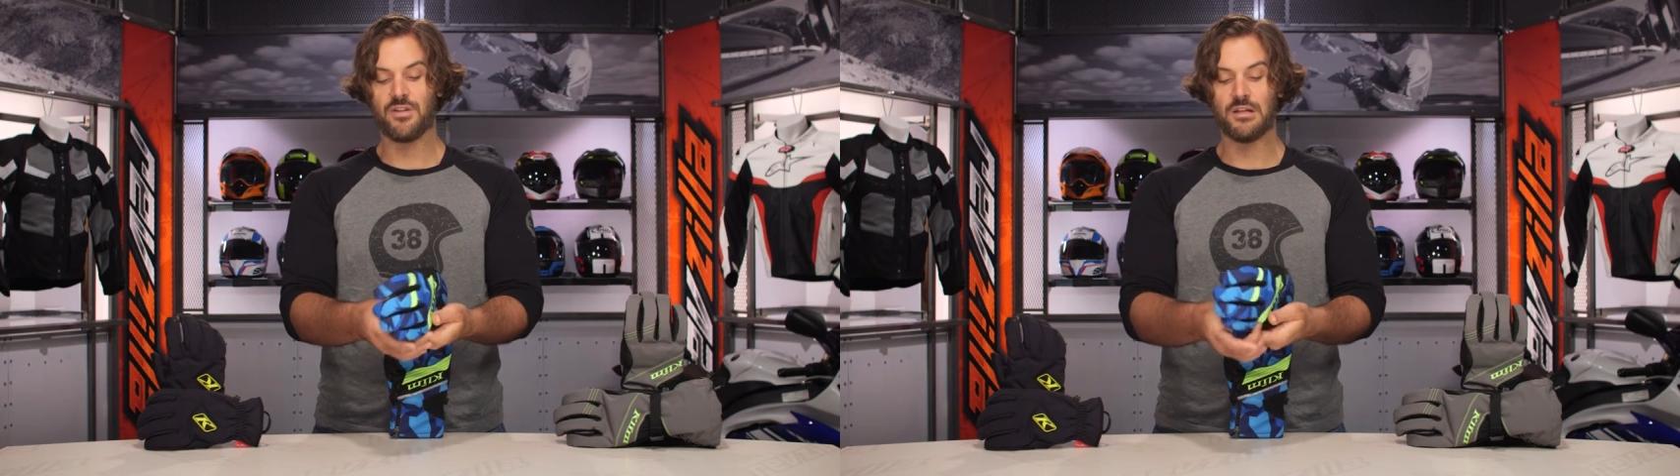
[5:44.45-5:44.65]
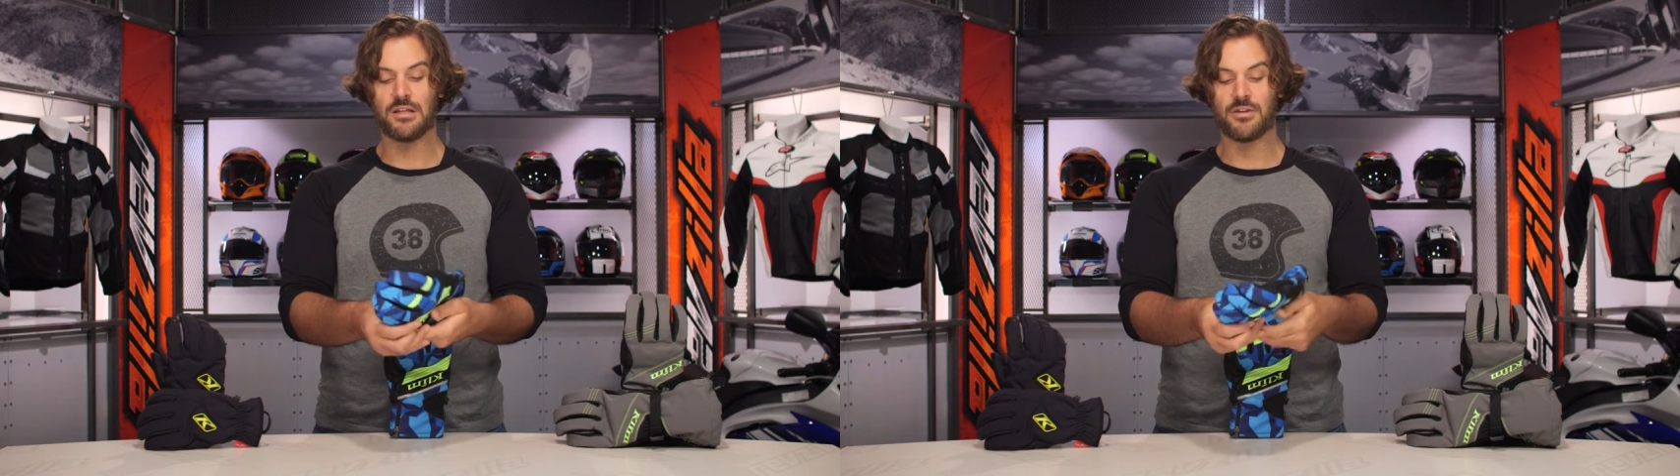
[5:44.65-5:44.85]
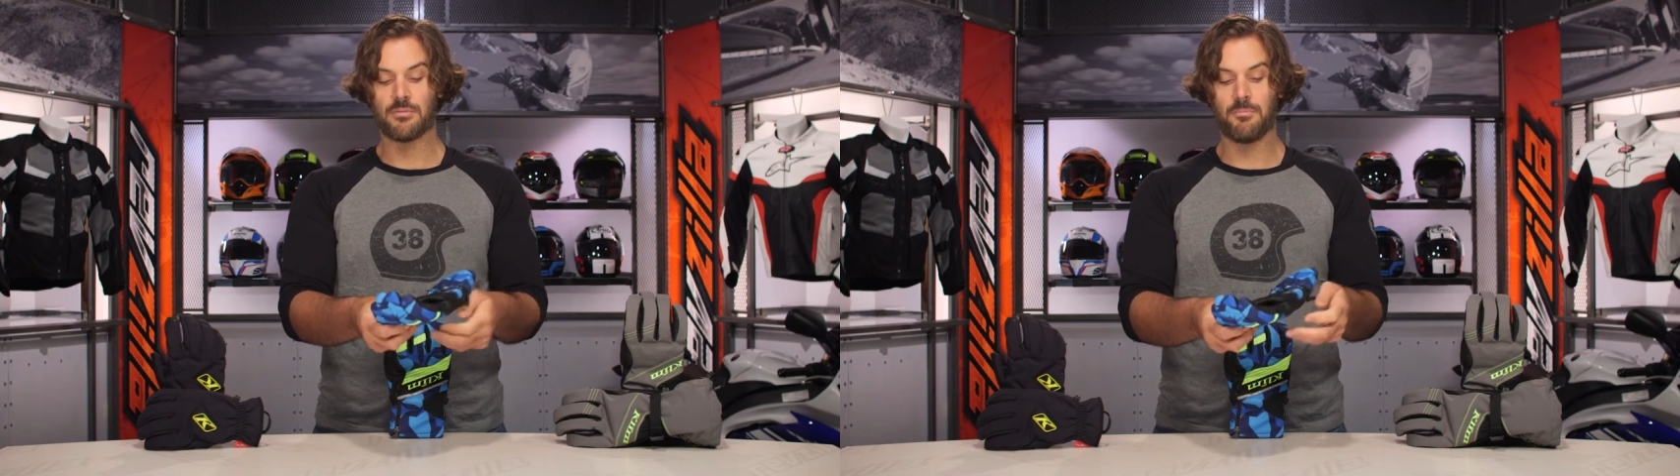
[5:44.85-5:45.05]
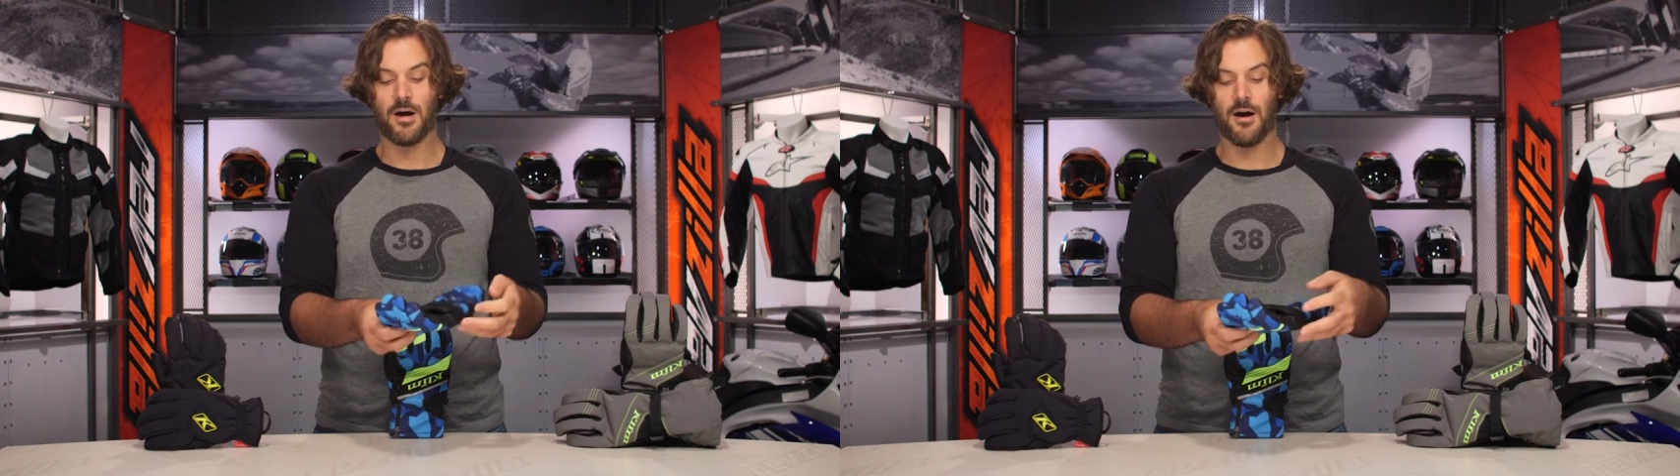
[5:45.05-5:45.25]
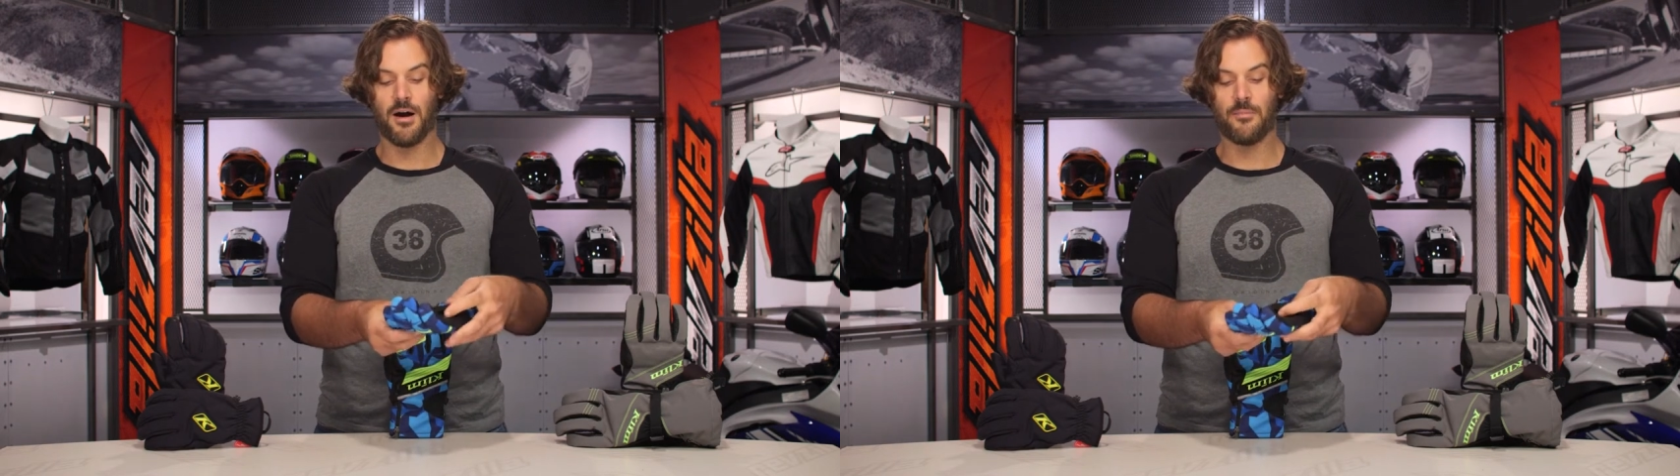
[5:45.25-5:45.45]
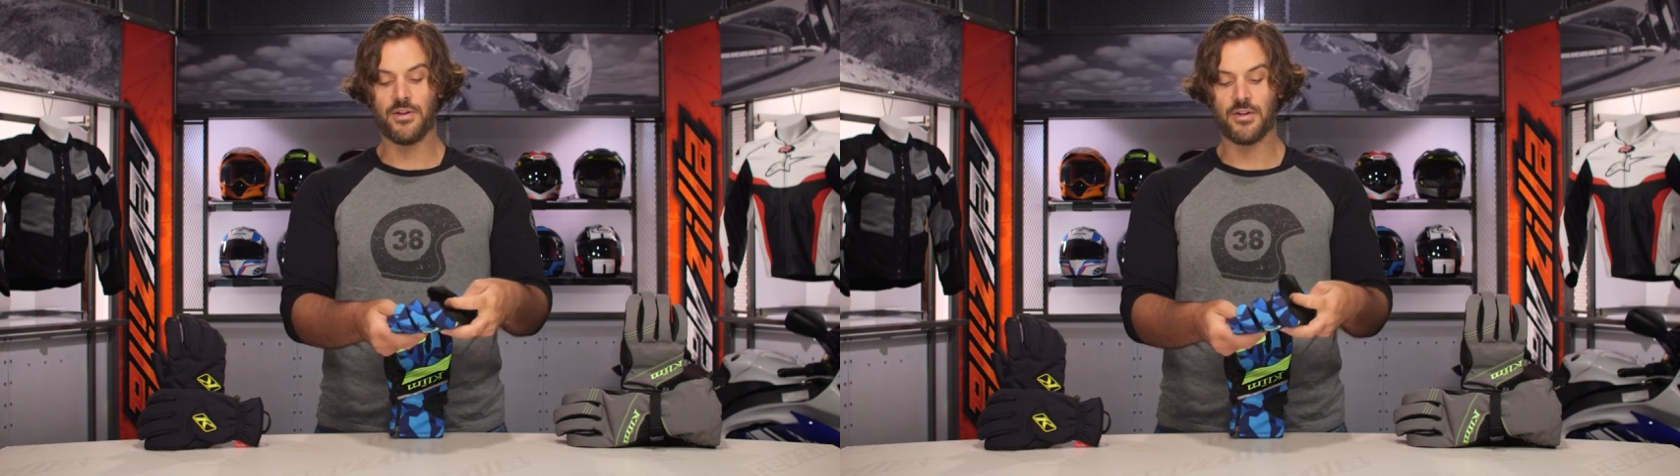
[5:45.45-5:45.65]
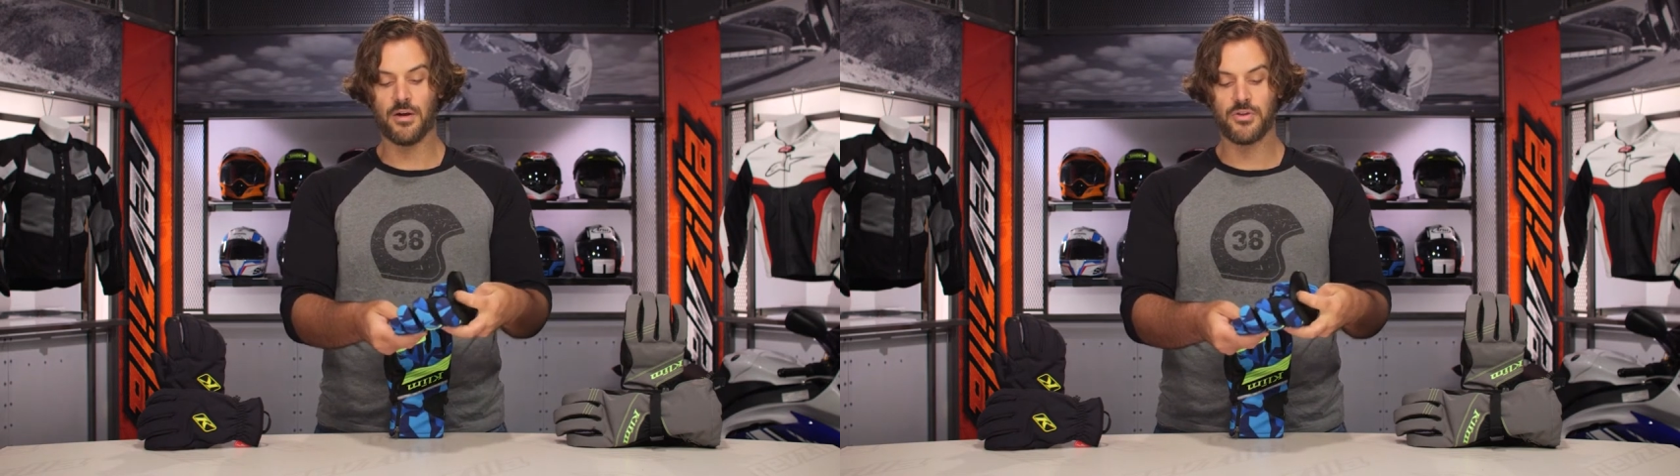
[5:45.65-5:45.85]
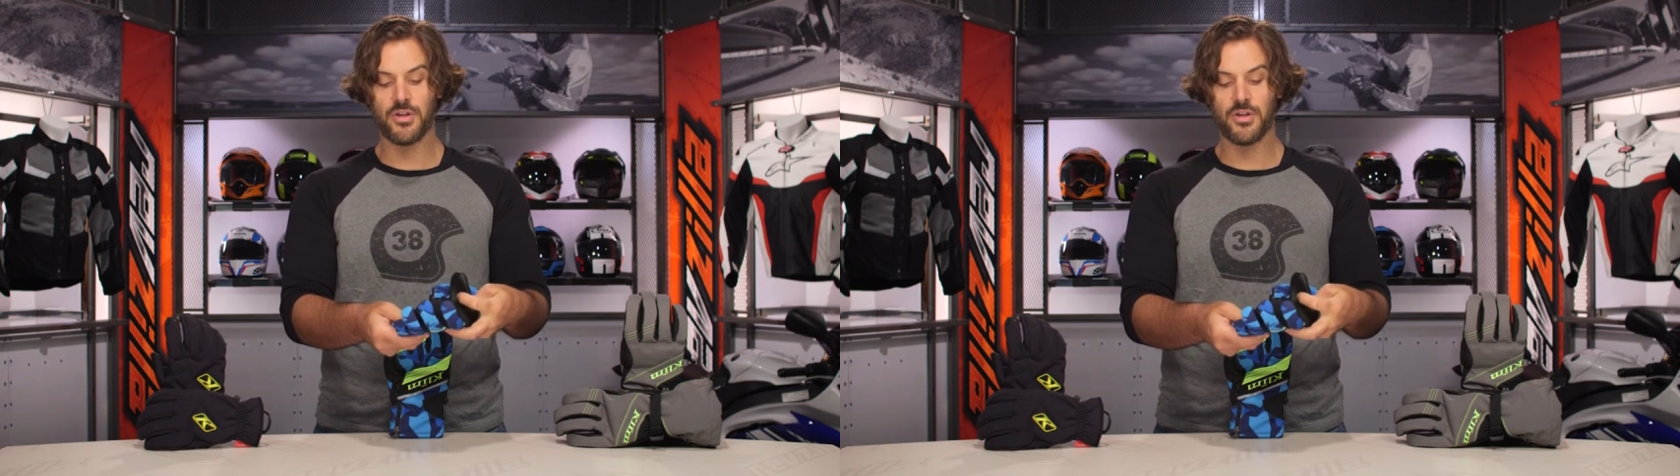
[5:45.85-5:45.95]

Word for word: the leather palm. Now the other